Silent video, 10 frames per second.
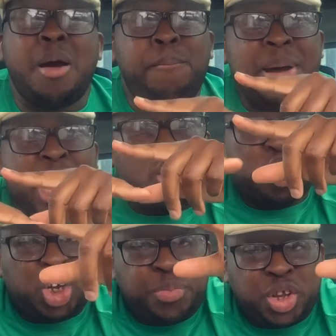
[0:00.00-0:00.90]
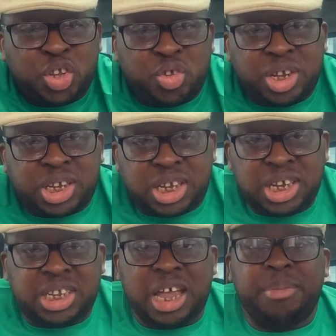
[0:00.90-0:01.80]
By contributing to the
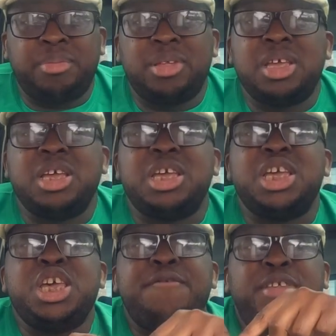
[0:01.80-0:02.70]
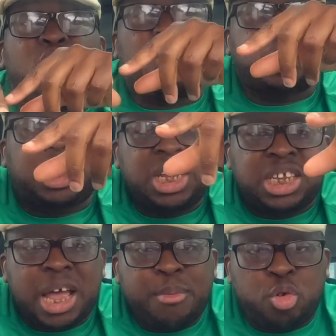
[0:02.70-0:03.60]
system, If the
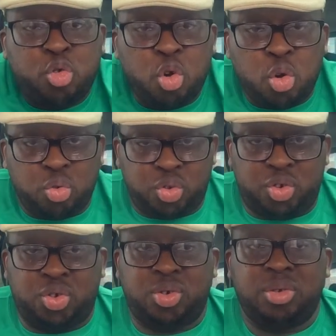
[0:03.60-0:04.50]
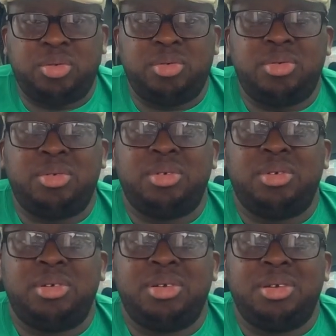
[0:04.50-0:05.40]
system grows,
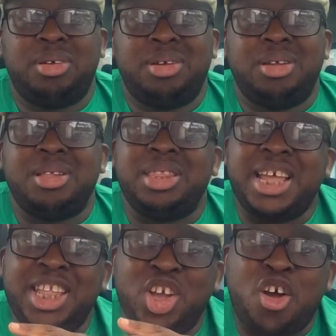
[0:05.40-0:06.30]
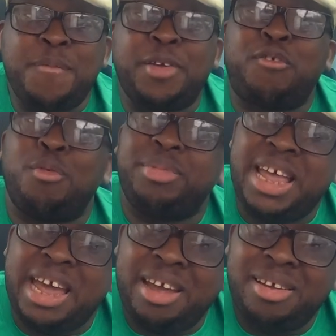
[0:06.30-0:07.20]
then the government from
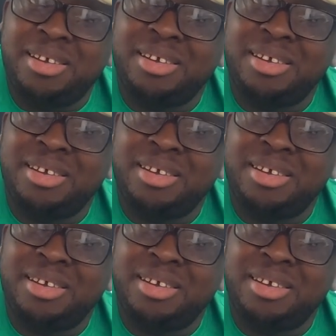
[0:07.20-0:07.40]
there